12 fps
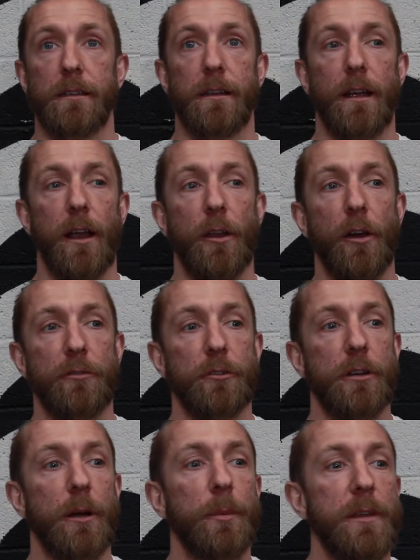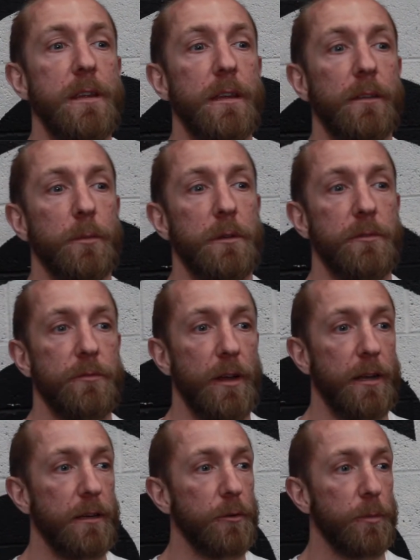and after a couple of years we've
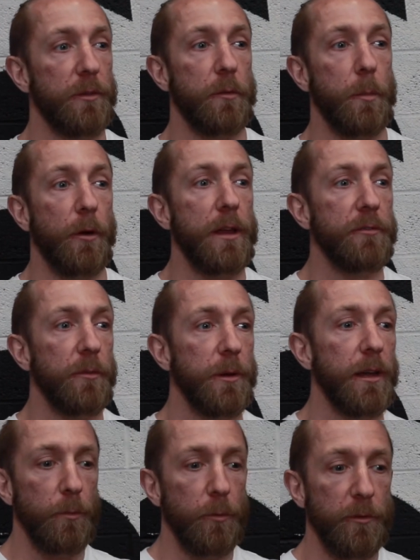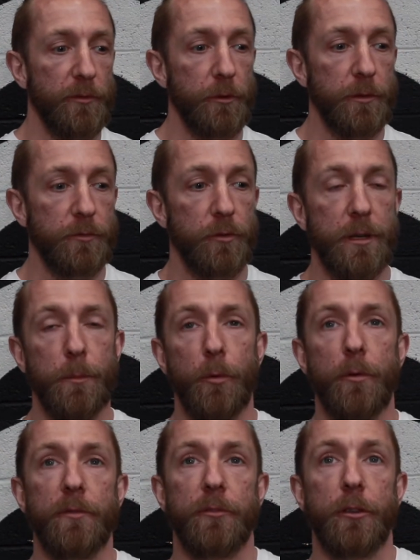had a little bit of a break from it, but we feel it's really
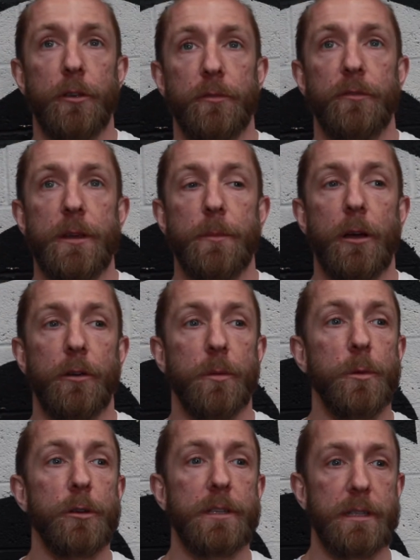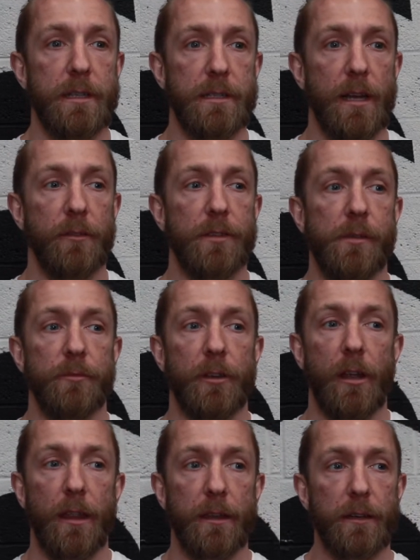important for the female community to have
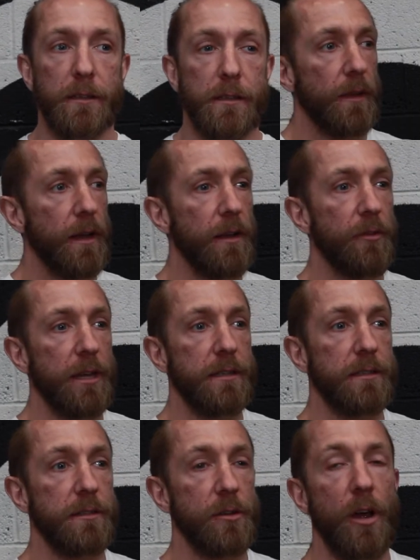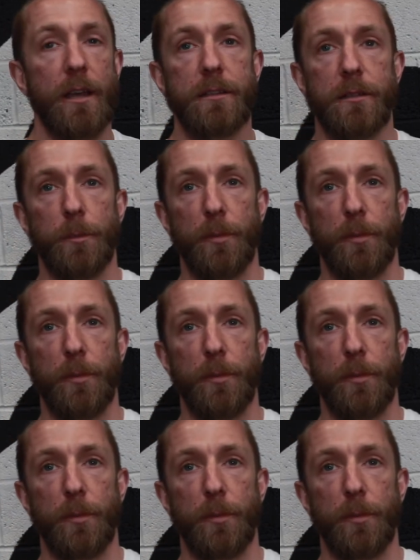something like this. Ellevate is designed to